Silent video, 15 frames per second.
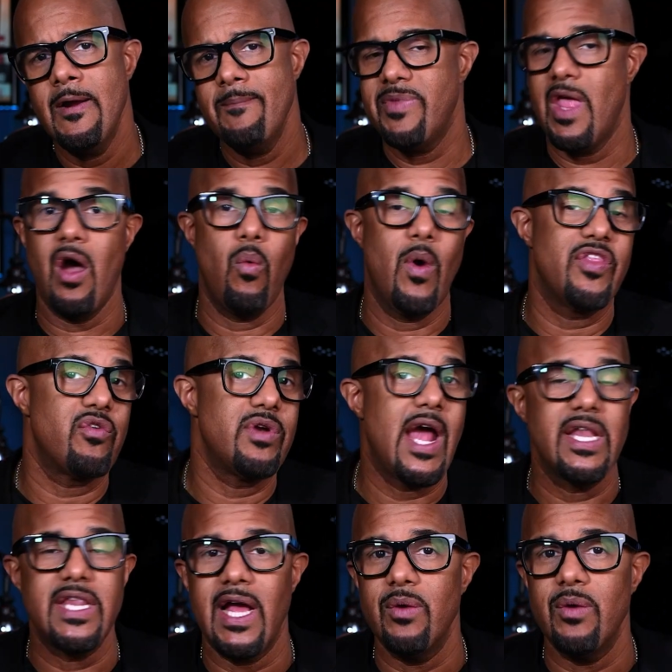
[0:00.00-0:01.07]
Now, whether or
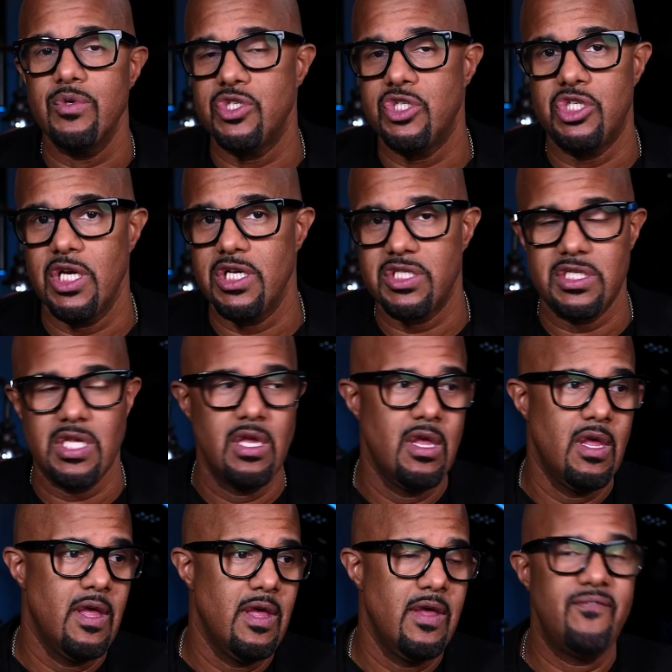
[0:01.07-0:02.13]
not that was just
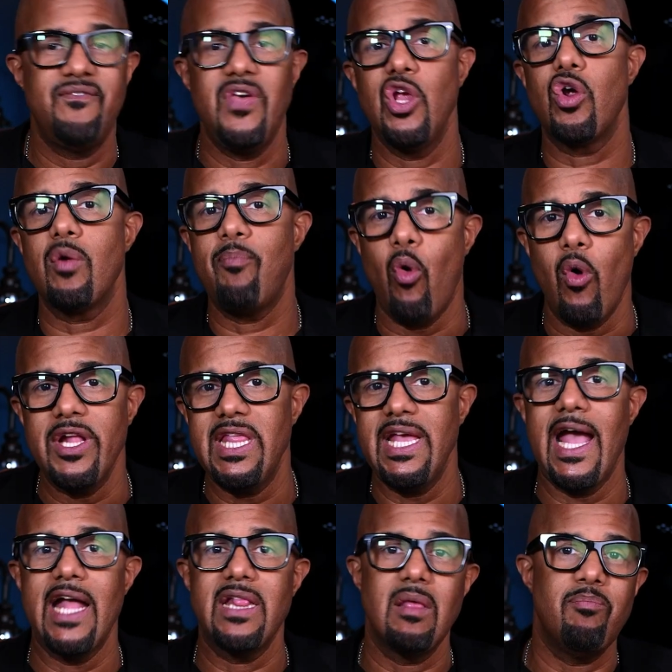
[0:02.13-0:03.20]
finger pointing
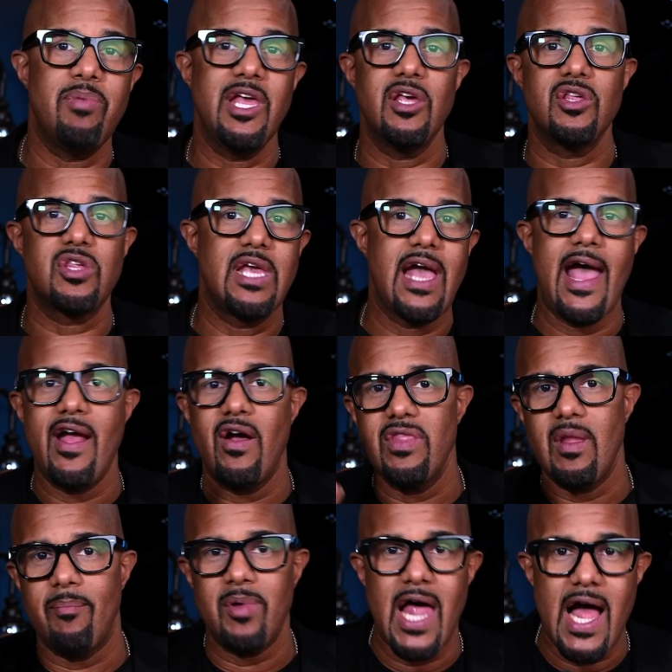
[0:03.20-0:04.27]
at the biggest guy on the
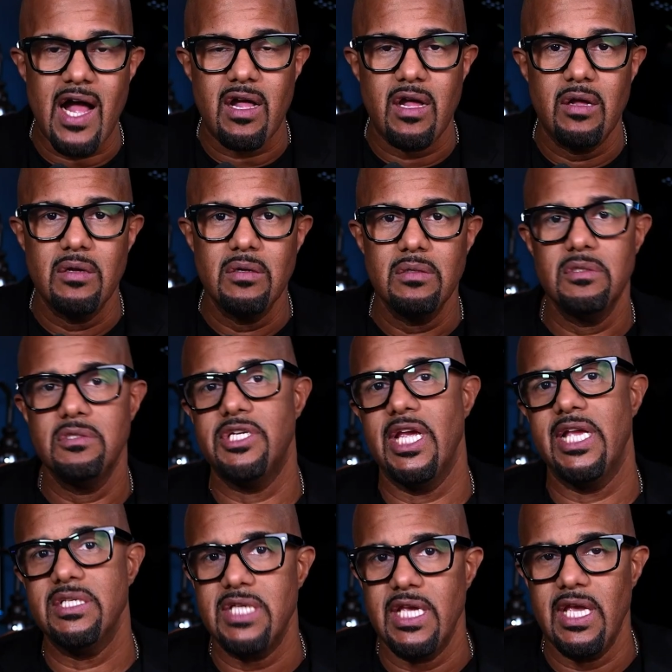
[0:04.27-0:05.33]
block,
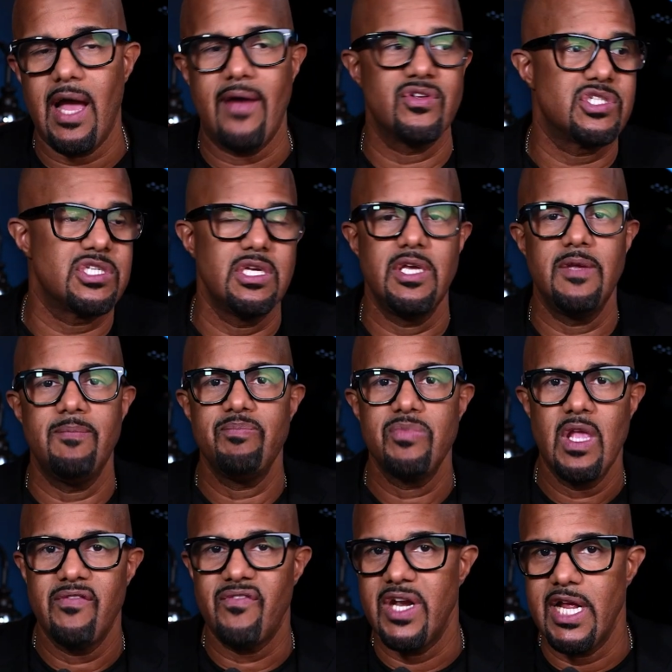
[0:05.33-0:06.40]
Jay-Z, obviously
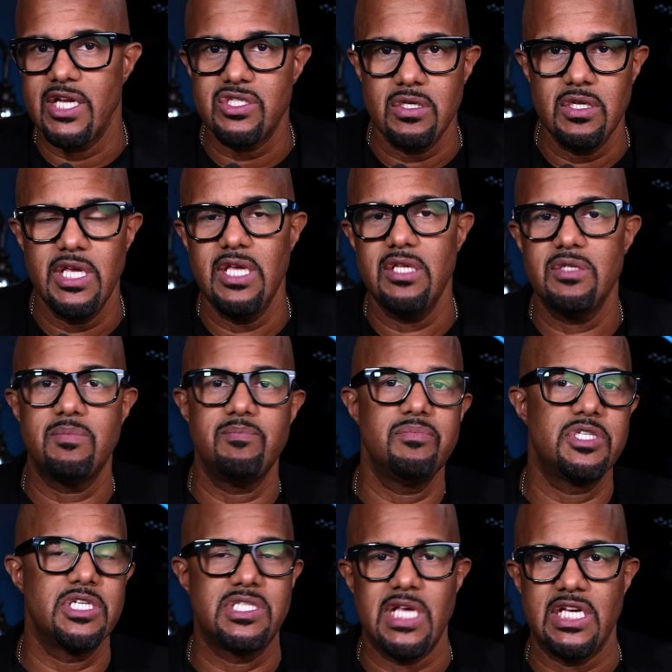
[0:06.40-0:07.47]
financially
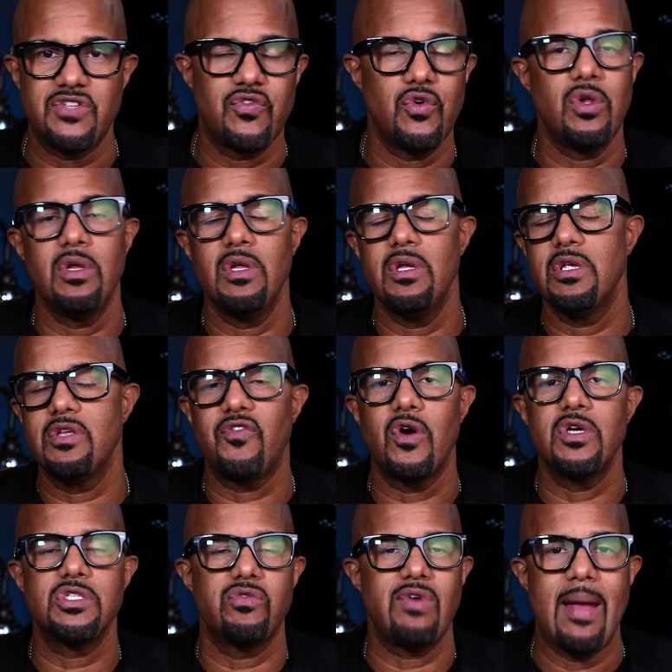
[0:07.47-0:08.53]
successful as far
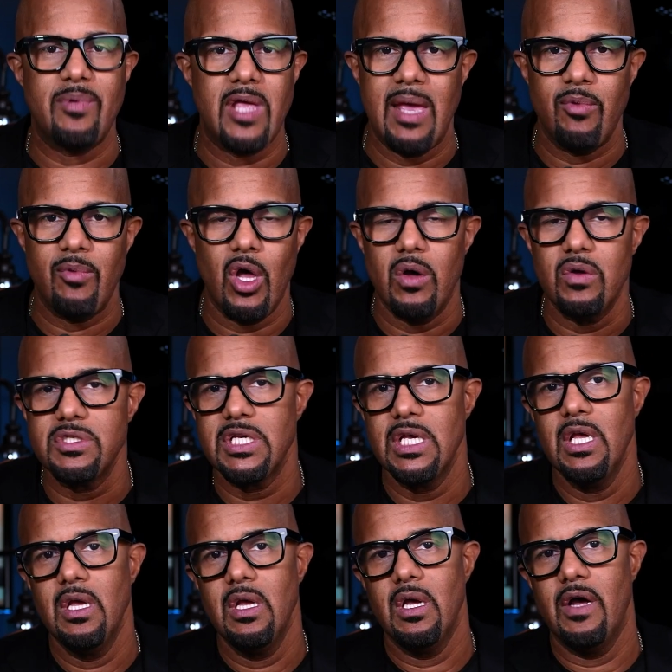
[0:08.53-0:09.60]
as the rap game goes,
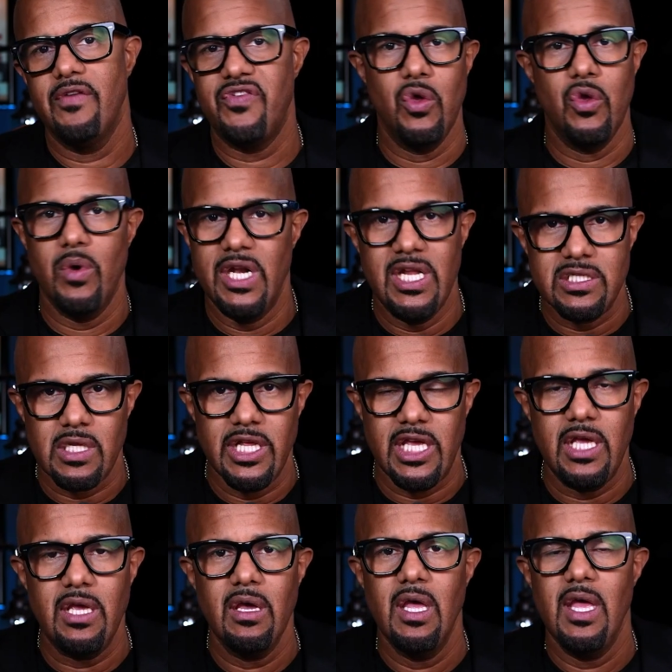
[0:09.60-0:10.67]
a few in his
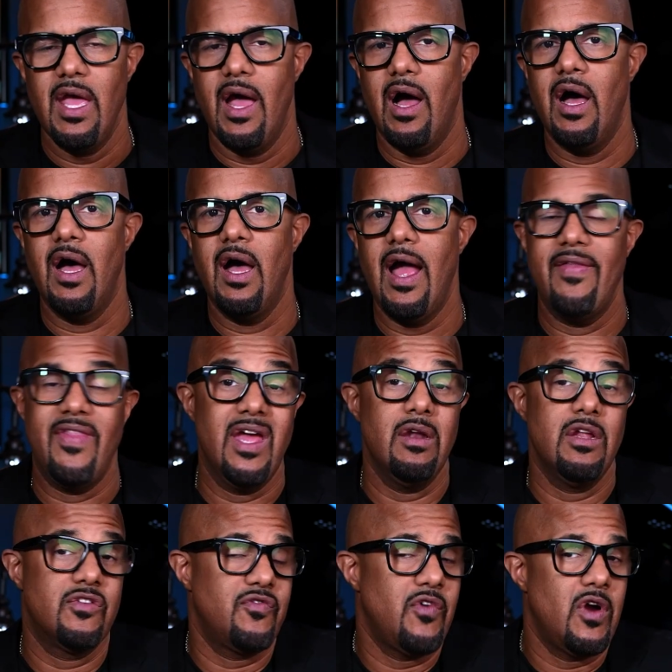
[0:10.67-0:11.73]
league. And then
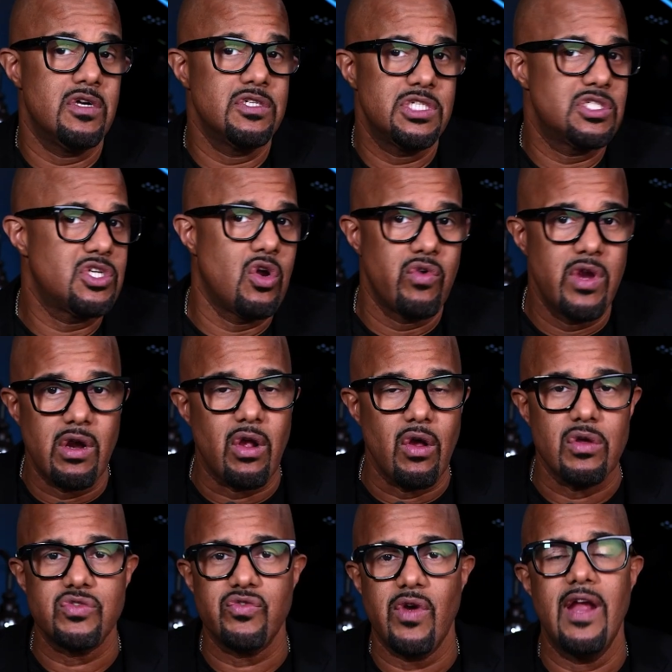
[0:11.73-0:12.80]
as far as his career
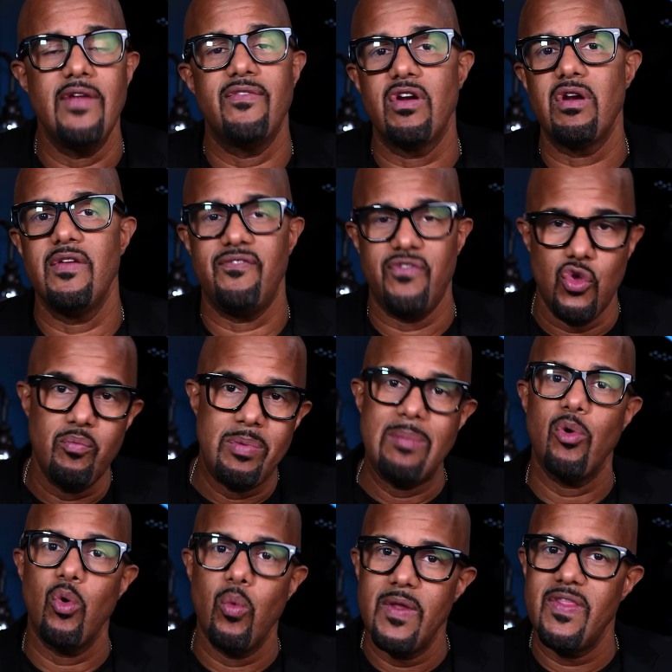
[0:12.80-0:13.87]
goes, right? Very few
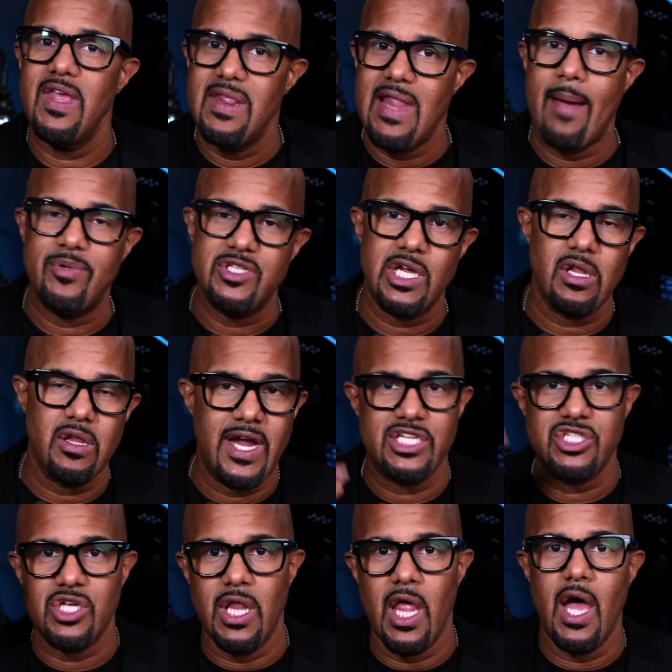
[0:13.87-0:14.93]
people within that particular
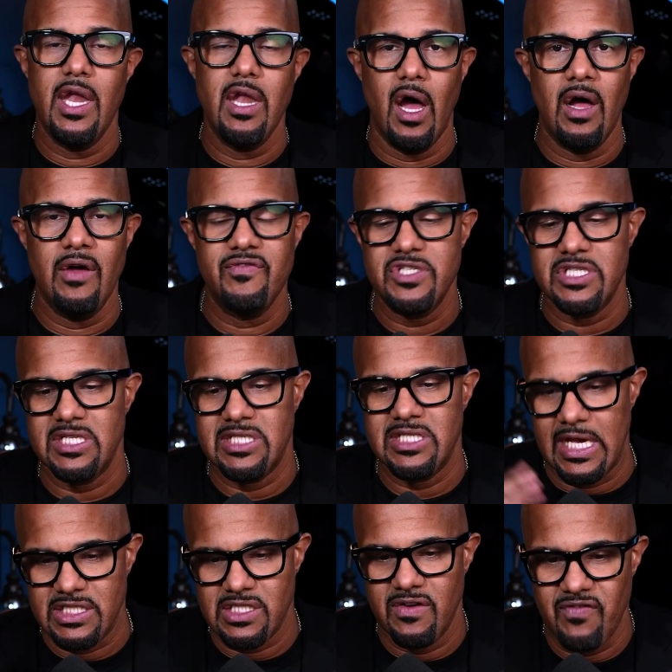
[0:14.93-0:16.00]
echelon of
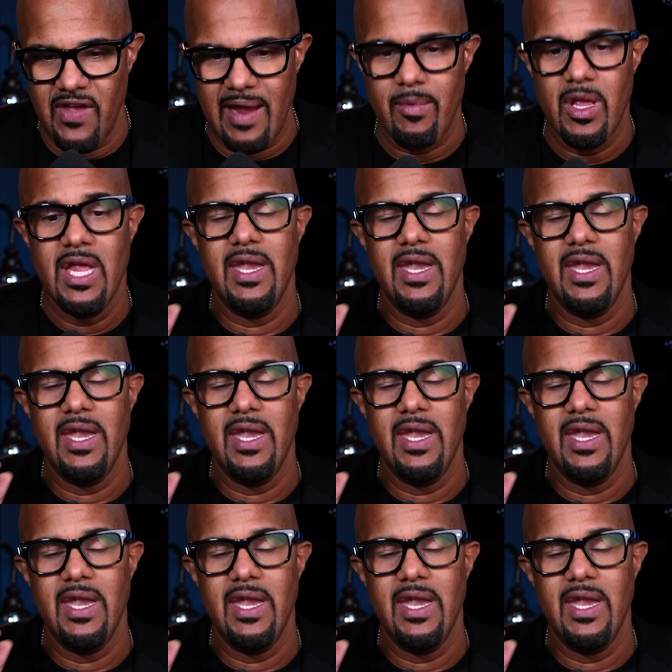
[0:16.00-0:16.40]
success and fame.